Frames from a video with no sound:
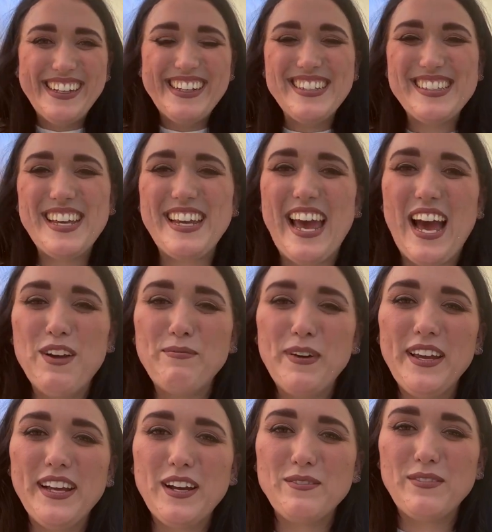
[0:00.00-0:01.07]
So yeah, I'm
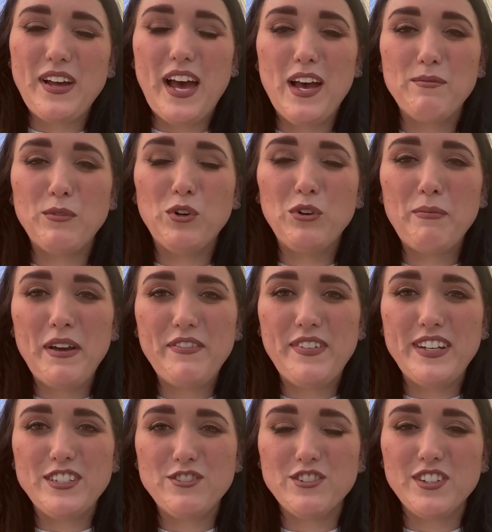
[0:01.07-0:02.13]
putting up all my
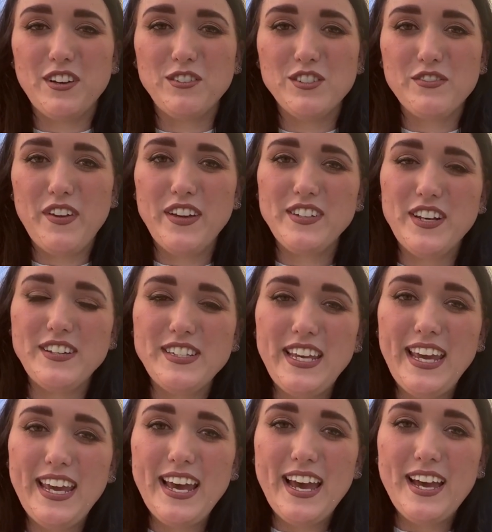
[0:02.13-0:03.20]
finished results photos
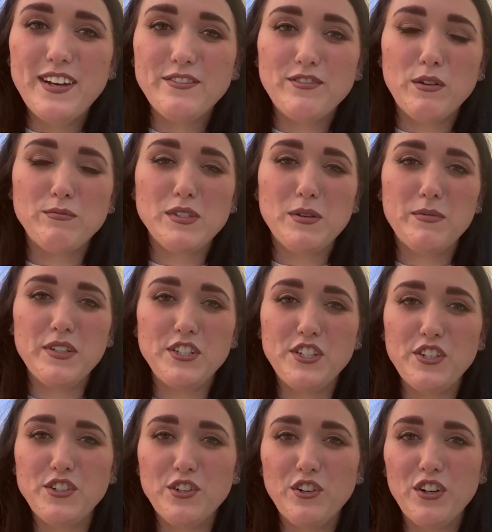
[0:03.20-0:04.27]
here from some of the
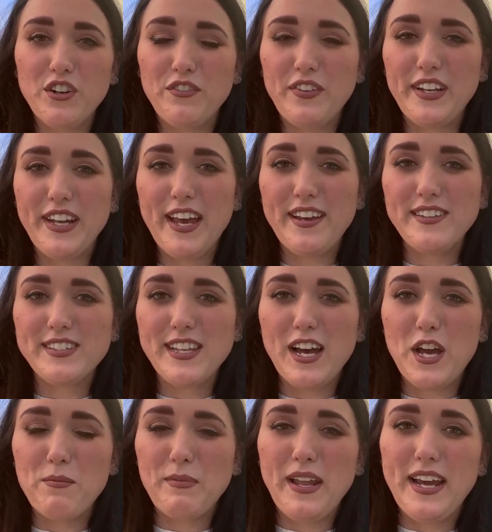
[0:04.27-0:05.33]
tutorial videos that
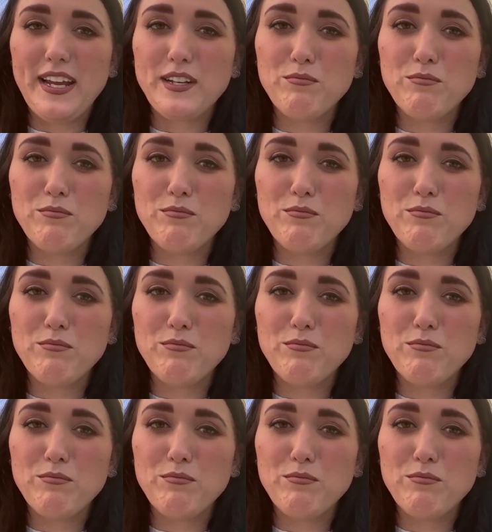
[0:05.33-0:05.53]
I played